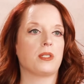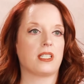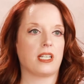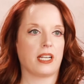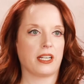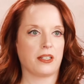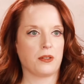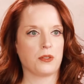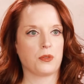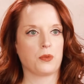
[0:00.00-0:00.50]
was
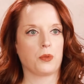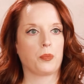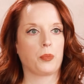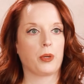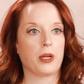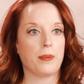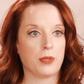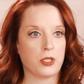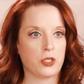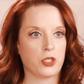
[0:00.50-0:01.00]
diagnosed with
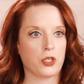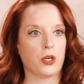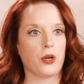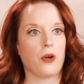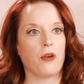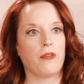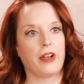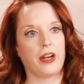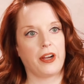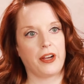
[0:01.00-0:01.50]

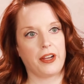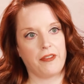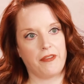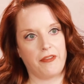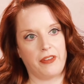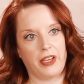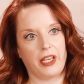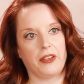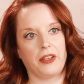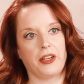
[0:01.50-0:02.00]
premature ovarian
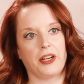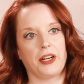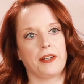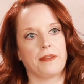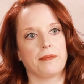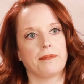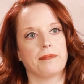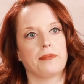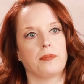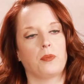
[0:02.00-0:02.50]

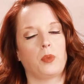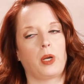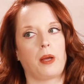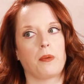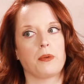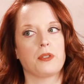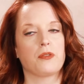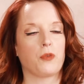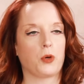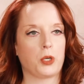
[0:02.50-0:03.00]
failure when
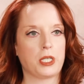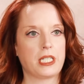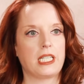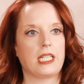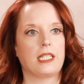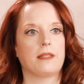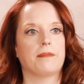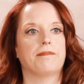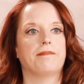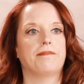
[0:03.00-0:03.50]
I was fourteen.